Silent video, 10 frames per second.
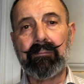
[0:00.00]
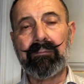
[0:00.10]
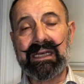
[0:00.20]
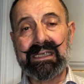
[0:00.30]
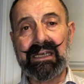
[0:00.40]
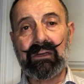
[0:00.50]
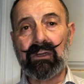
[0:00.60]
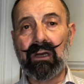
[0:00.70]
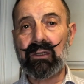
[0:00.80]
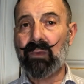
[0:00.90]
but it still
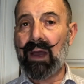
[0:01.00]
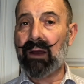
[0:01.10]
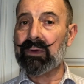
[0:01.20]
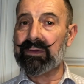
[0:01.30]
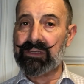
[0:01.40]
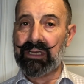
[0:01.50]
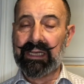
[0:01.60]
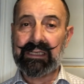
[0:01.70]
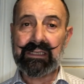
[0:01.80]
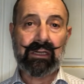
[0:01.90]
goes well with
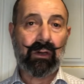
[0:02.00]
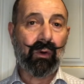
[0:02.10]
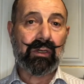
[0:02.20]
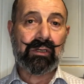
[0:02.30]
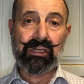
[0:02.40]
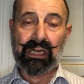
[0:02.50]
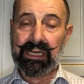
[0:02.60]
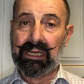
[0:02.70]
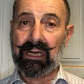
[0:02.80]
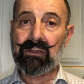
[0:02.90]
jeans or
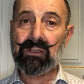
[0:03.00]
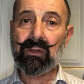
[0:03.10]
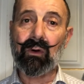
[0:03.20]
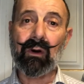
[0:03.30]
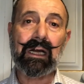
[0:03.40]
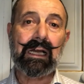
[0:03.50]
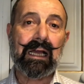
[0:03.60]
chinos or